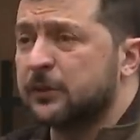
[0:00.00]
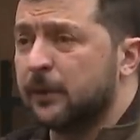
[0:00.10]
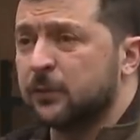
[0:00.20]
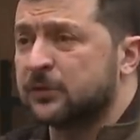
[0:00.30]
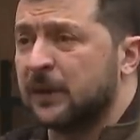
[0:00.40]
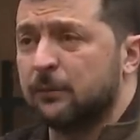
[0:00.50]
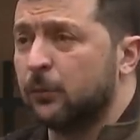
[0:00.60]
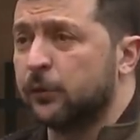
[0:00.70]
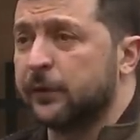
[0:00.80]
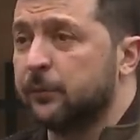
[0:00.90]
about some
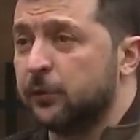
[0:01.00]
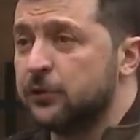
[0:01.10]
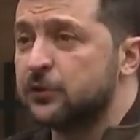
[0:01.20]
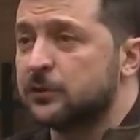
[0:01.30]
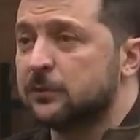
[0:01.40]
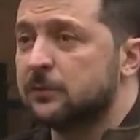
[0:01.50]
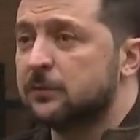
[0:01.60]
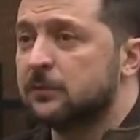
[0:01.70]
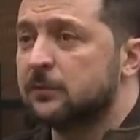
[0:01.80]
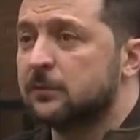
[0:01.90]
more ammunition?
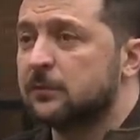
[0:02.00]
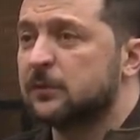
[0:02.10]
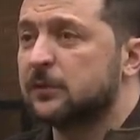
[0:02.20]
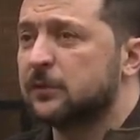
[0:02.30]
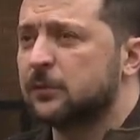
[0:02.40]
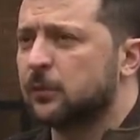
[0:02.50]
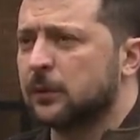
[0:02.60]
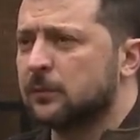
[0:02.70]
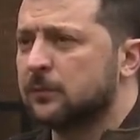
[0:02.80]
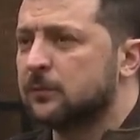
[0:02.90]
What?